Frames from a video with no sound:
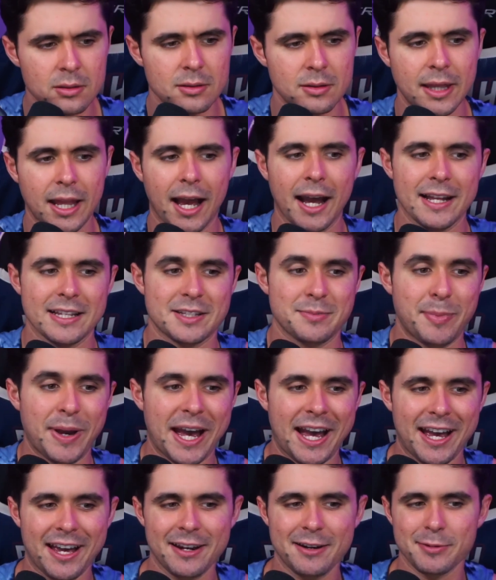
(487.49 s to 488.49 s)
Nah, it's
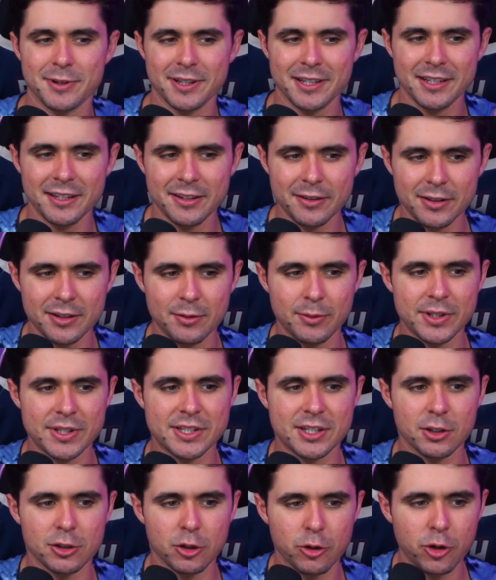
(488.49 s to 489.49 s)
bad? Really? We
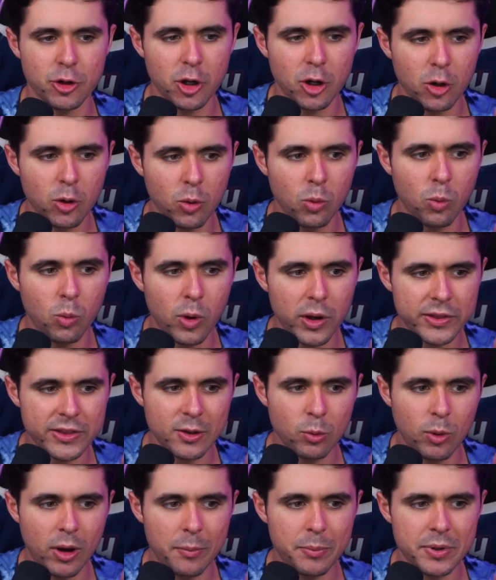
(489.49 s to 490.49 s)
still don't know what
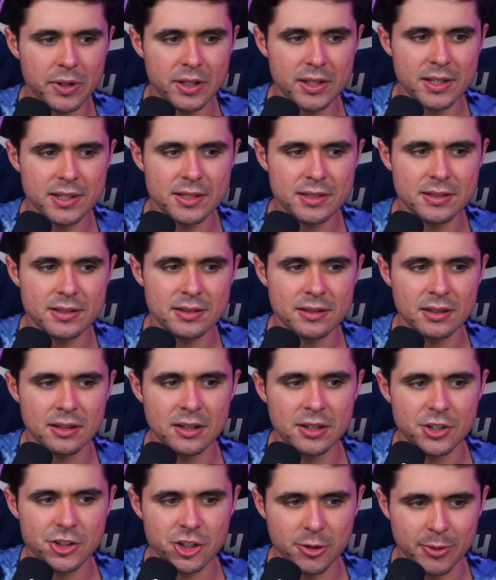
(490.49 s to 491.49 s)
the weapon is.
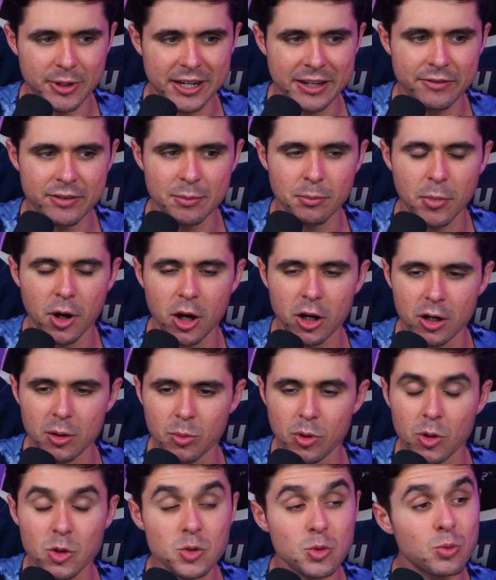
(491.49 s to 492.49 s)
Check out even manga
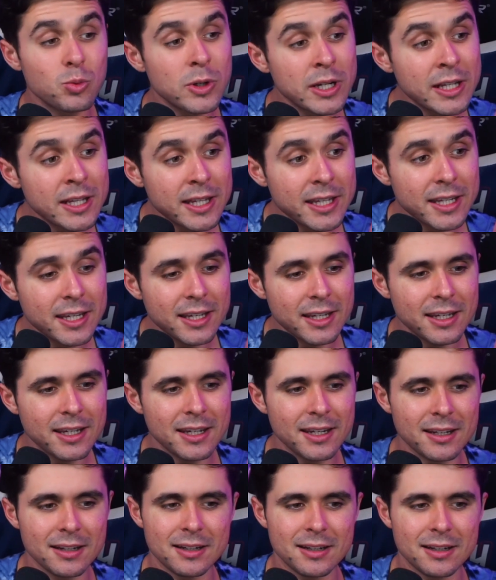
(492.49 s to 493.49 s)
bros.
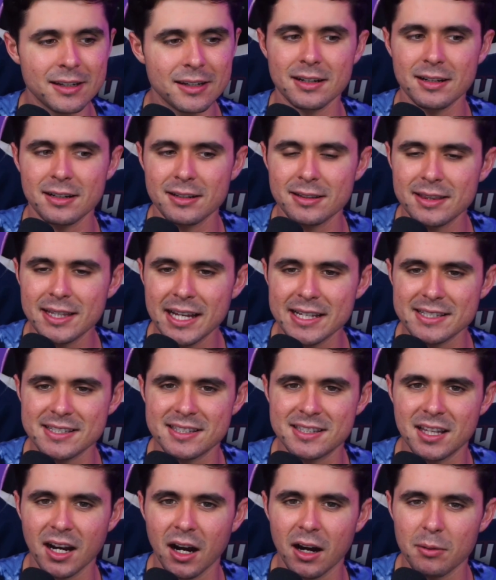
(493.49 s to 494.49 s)
Really? That's
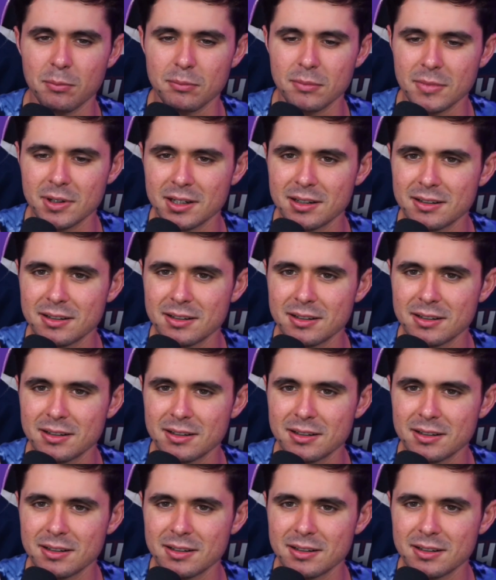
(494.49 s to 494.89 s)
dumb.